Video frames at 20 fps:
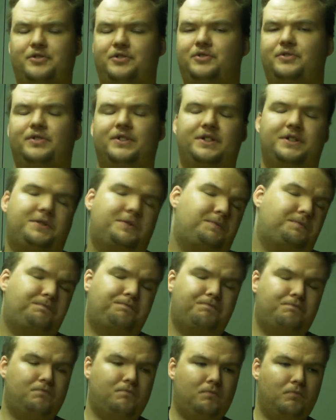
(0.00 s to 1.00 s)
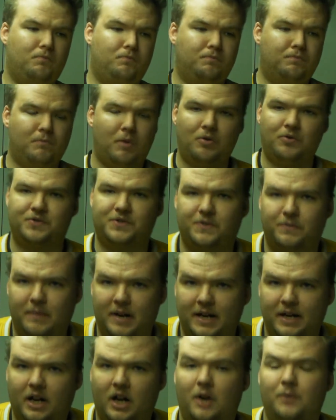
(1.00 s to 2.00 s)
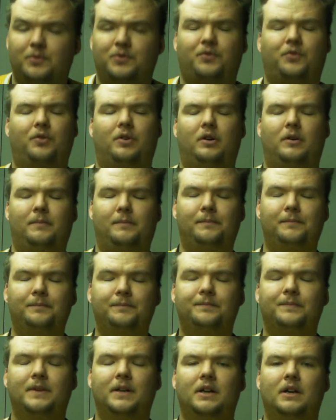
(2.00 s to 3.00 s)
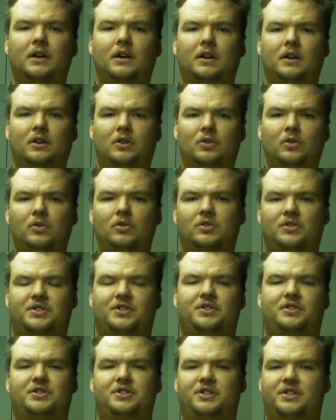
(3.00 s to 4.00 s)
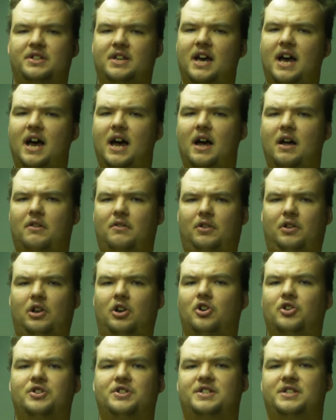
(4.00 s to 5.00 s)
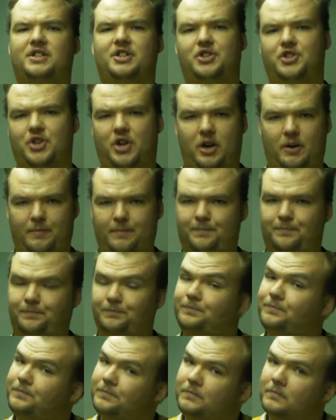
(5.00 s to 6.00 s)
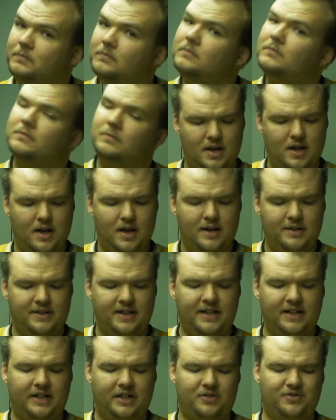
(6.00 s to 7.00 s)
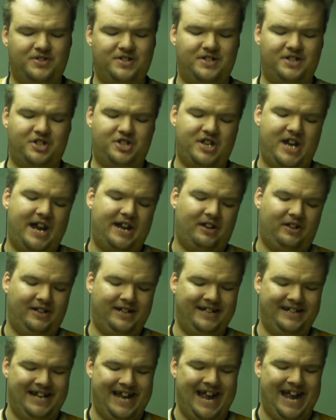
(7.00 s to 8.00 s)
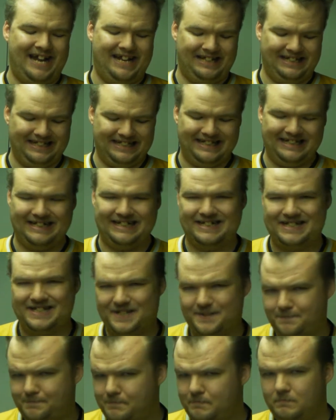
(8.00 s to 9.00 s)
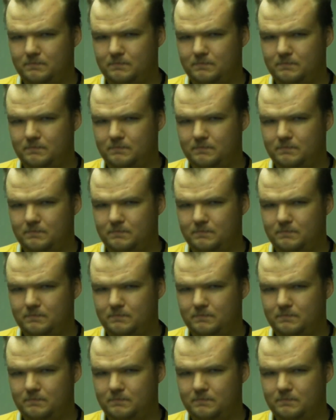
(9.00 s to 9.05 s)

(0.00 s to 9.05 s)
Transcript: to do this. Most of mine comes from Google searches, learn C sharp. Then it goes into channel analytics.